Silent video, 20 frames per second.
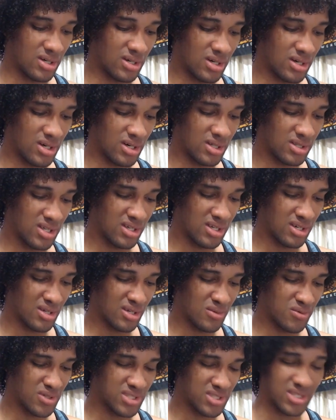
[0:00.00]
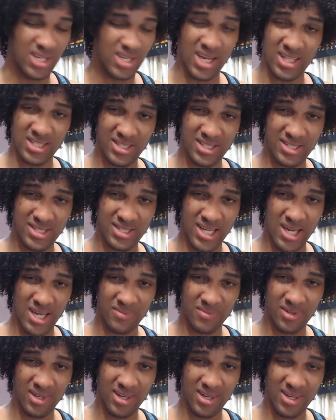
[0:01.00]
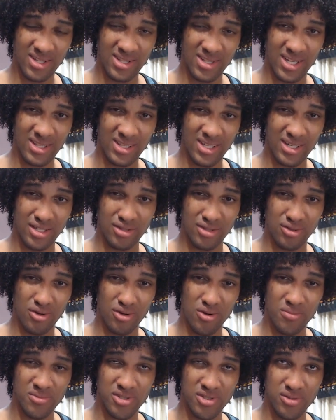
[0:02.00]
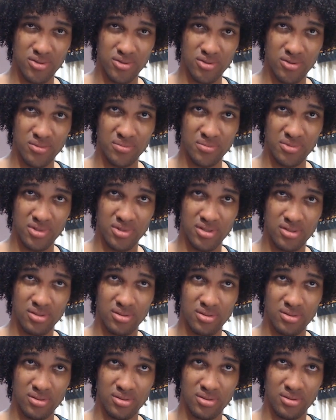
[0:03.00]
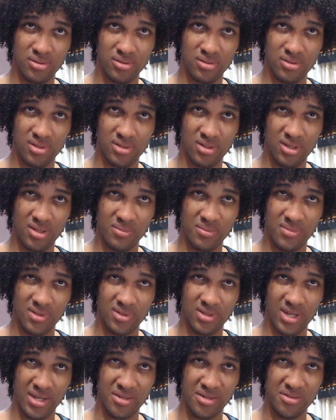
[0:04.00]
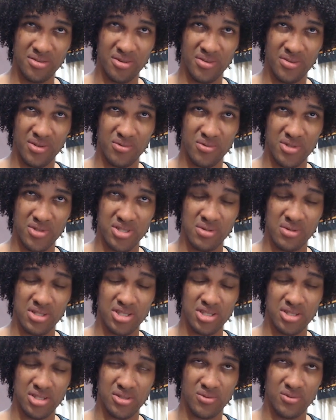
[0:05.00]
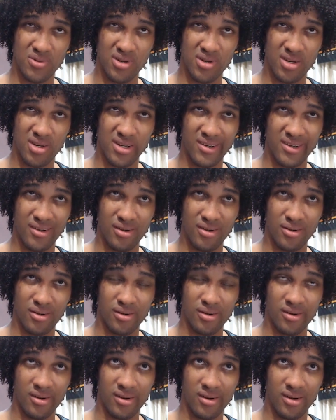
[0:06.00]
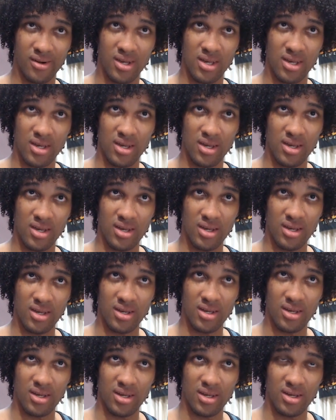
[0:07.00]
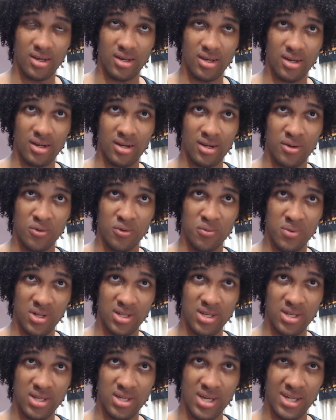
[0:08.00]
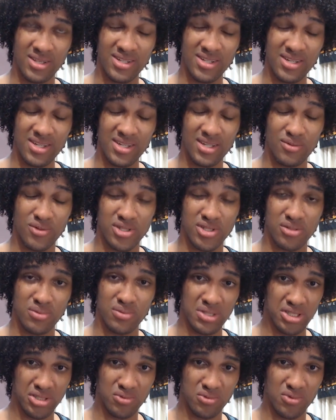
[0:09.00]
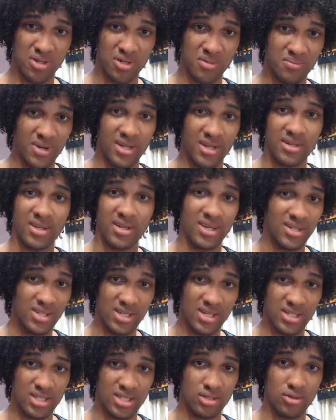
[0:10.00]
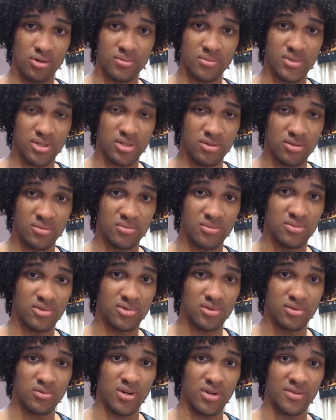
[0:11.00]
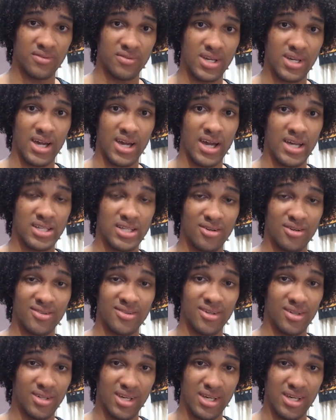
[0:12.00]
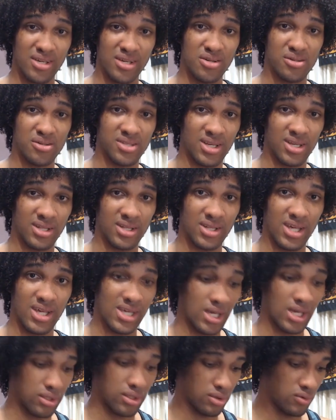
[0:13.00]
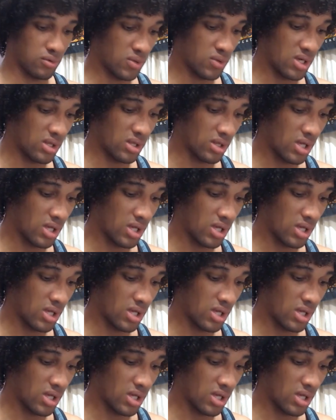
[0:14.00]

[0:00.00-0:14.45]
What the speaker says: I think it was Kelly Samuhan that did a tombstone to a bull. I don't know if it was Rich Swann or Willie. I think it was Rich Swann, but he did a tombstone to one of the guys on the Legos, and they got the win.